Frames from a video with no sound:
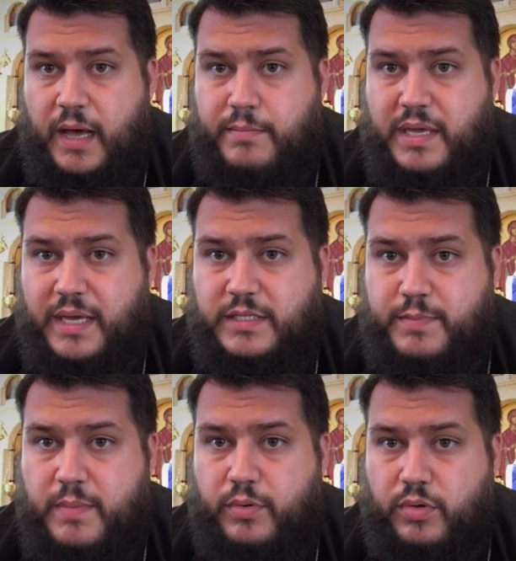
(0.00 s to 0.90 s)
because
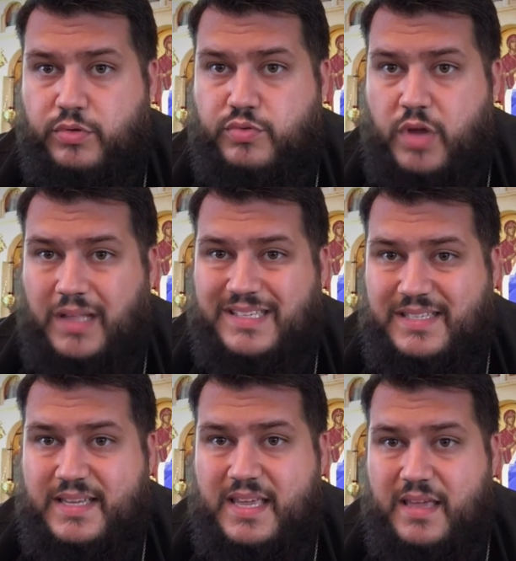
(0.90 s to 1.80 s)
people do not
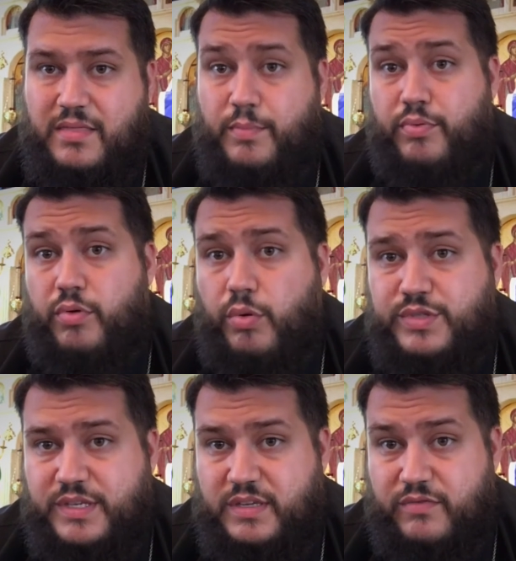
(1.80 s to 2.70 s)
see the
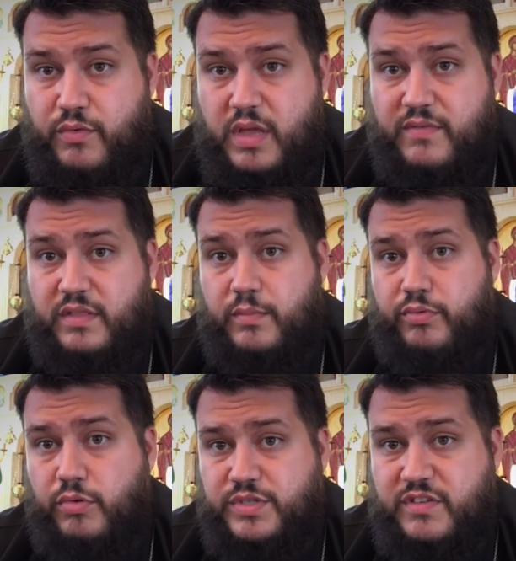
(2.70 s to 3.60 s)
process of grieving, the
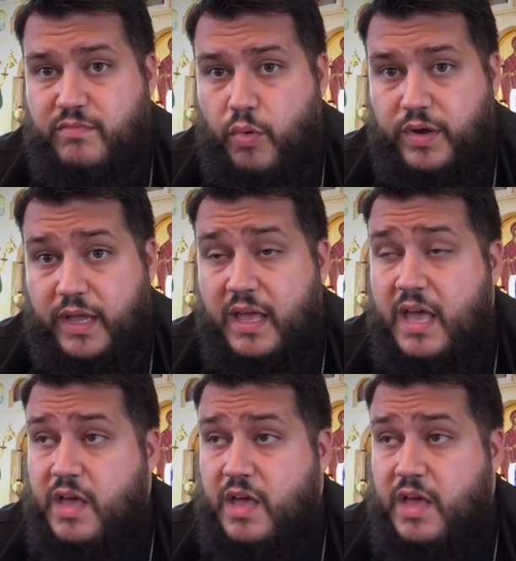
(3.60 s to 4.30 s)
process of mourning,